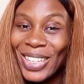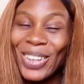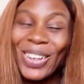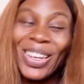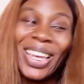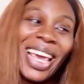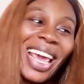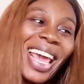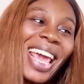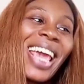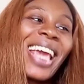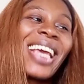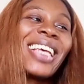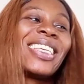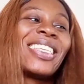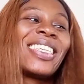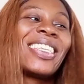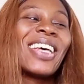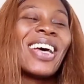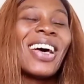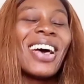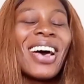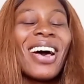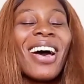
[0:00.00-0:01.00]
Okay,
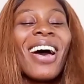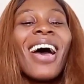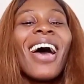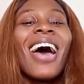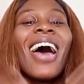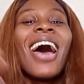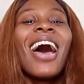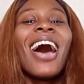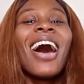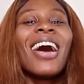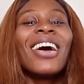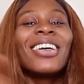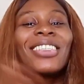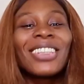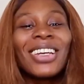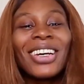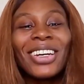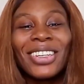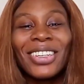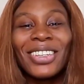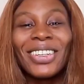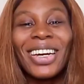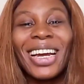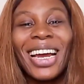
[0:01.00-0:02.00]

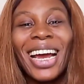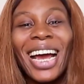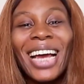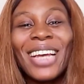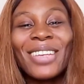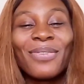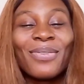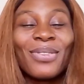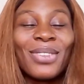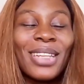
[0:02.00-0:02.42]
so you guys,